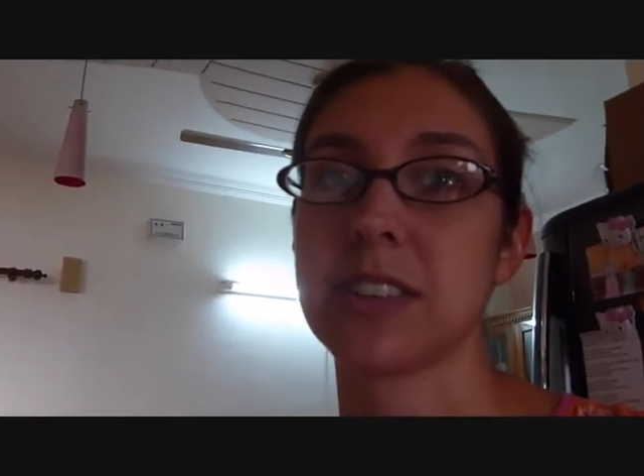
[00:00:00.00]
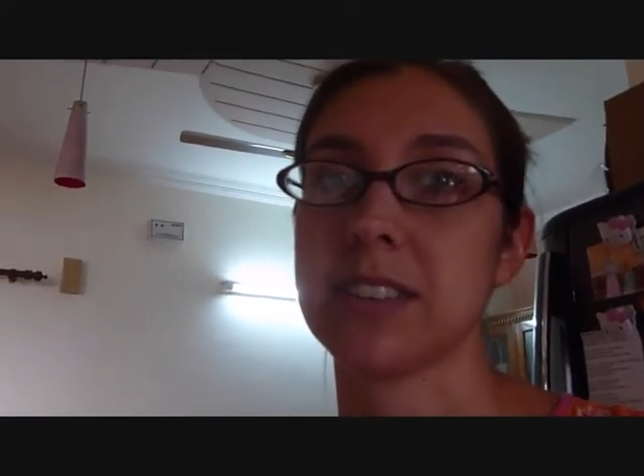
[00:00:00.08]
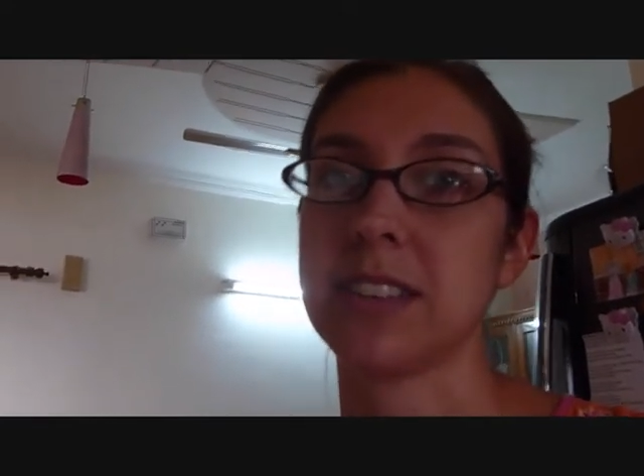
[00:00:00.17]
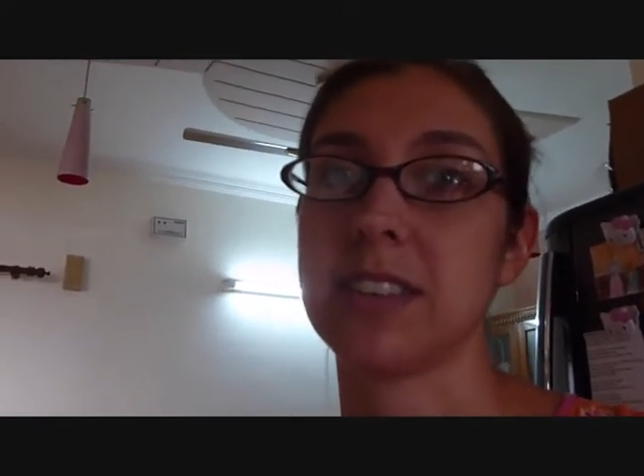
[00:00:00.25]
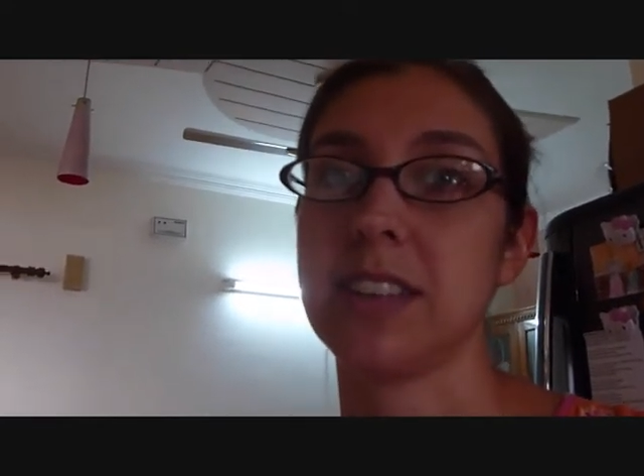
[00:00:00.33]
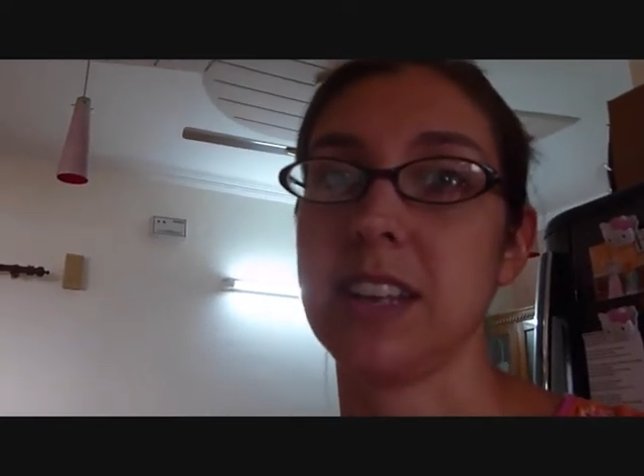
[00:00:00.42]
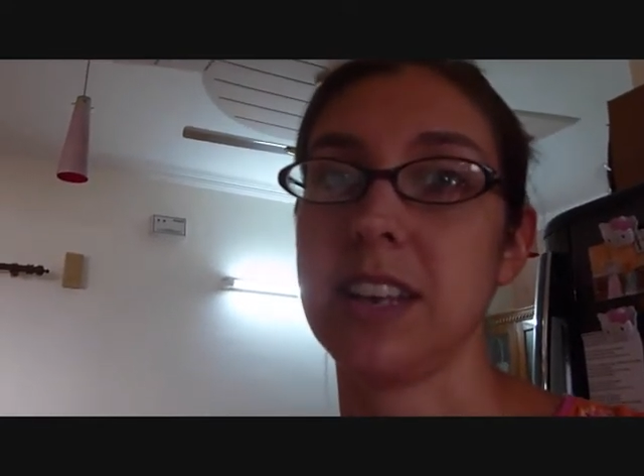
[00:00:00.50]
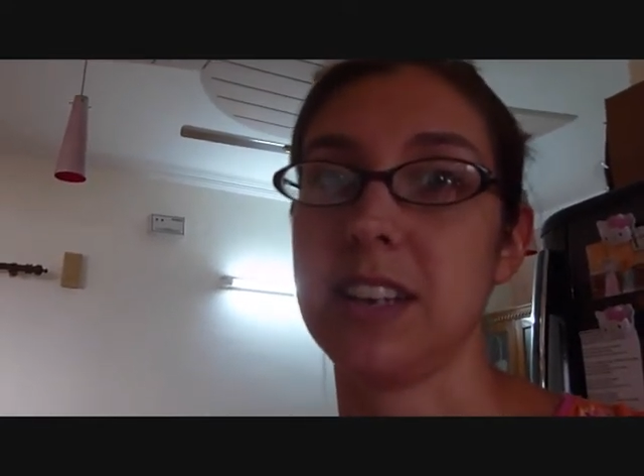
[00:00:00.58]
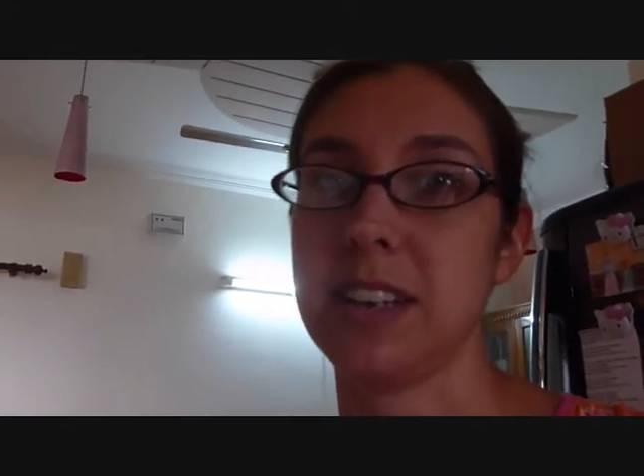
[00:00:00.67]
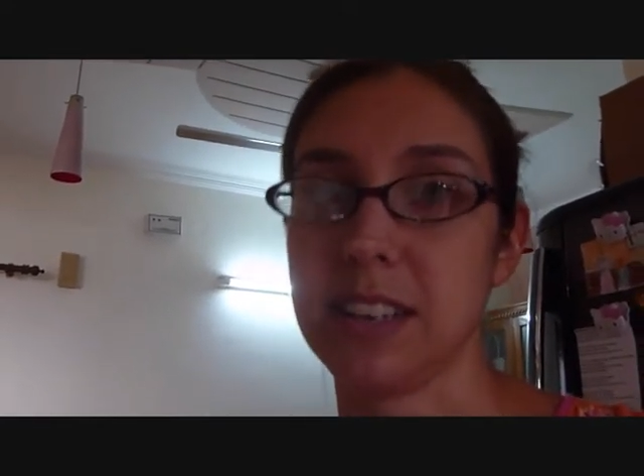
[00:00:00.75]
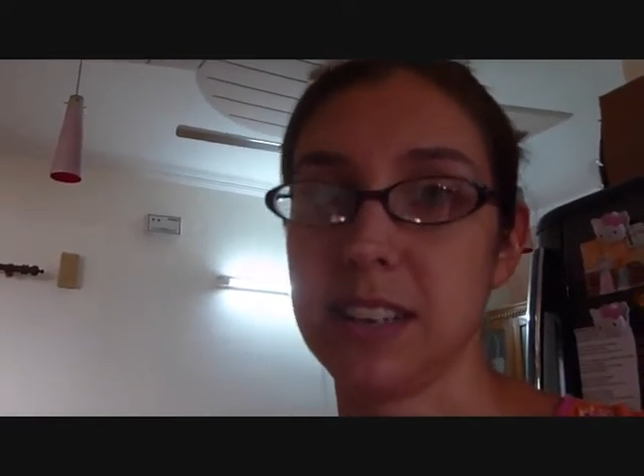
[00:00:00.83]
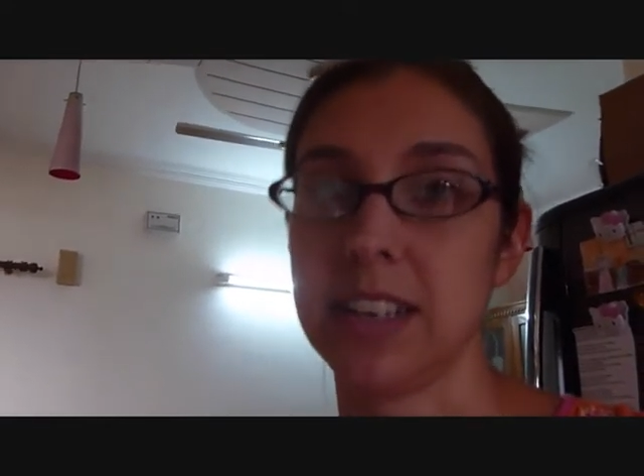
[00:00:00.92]
because
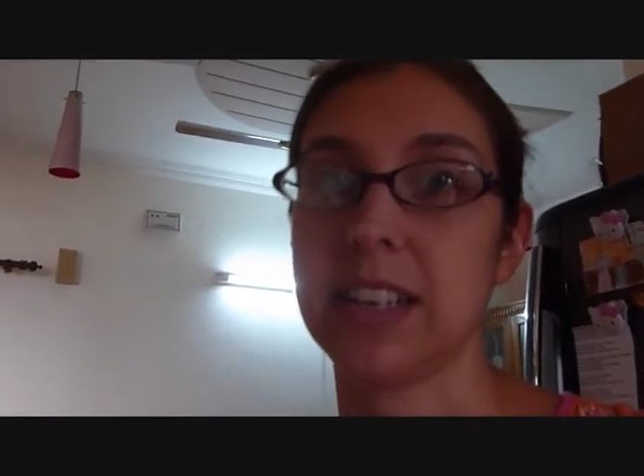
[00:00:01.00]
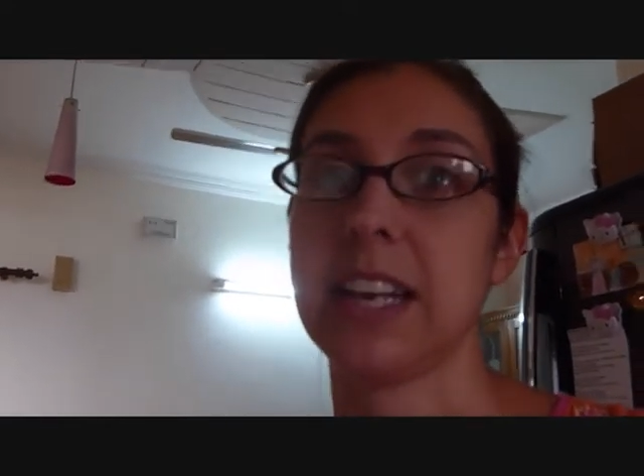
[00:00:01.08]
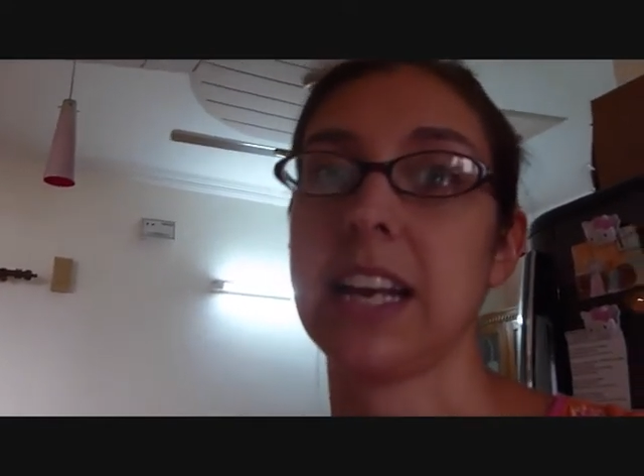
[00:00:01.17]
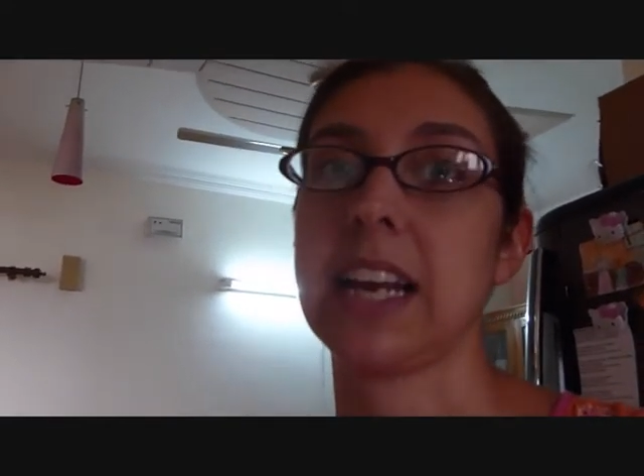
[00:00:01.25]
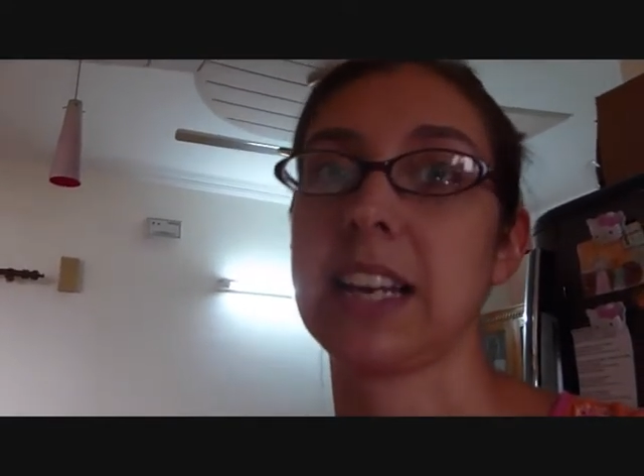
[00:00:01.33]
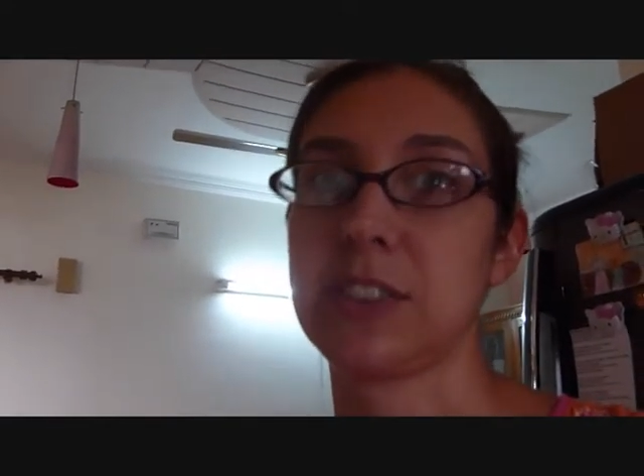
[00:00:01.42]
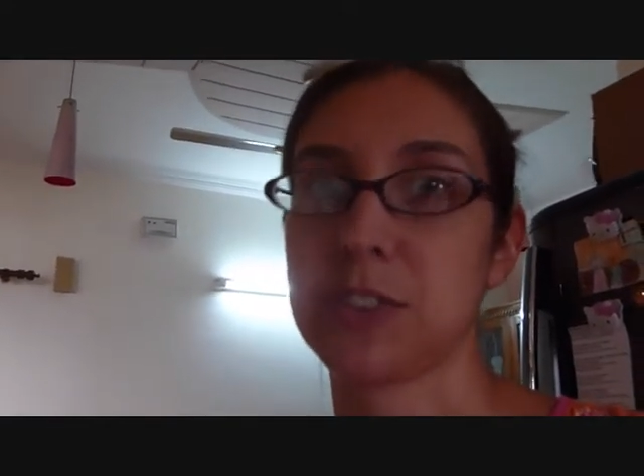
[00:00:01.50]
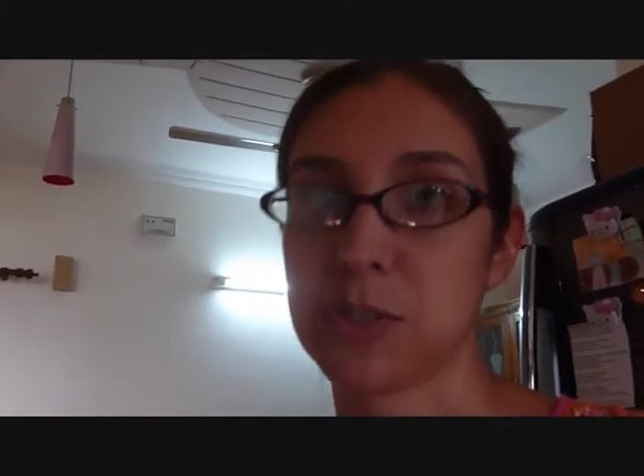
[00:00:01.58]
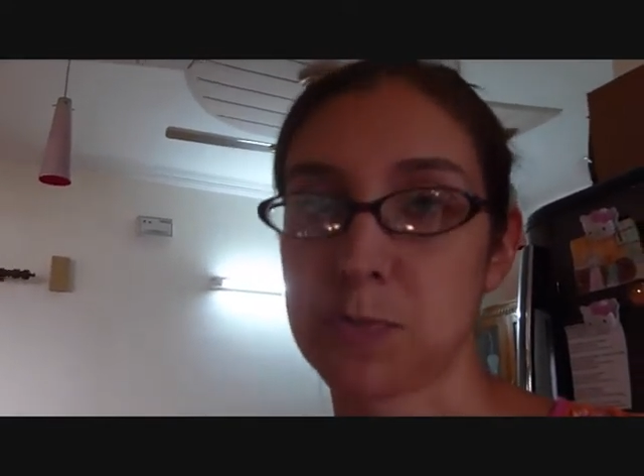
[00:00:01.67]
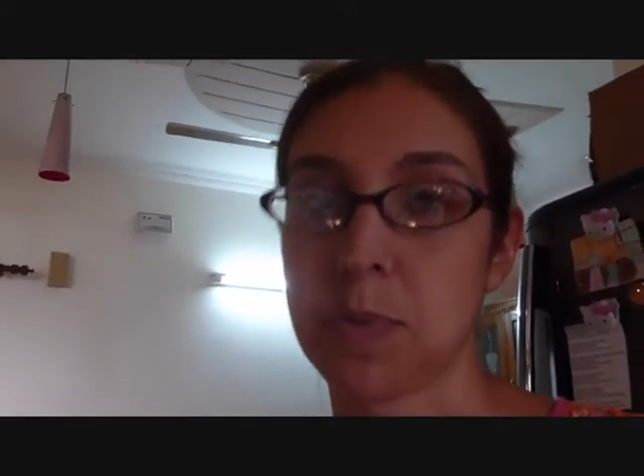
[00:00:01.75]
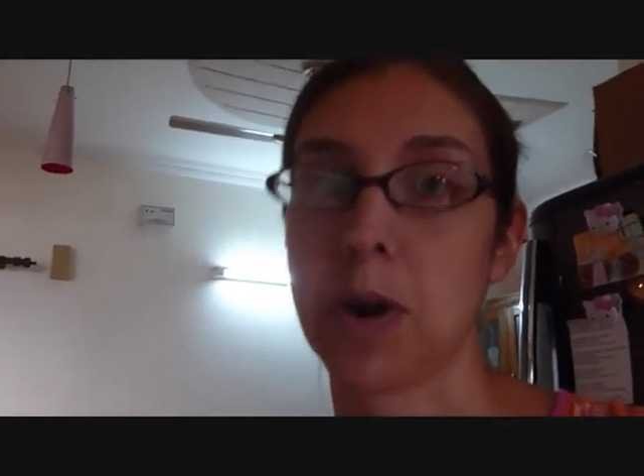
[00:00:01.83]
then it gets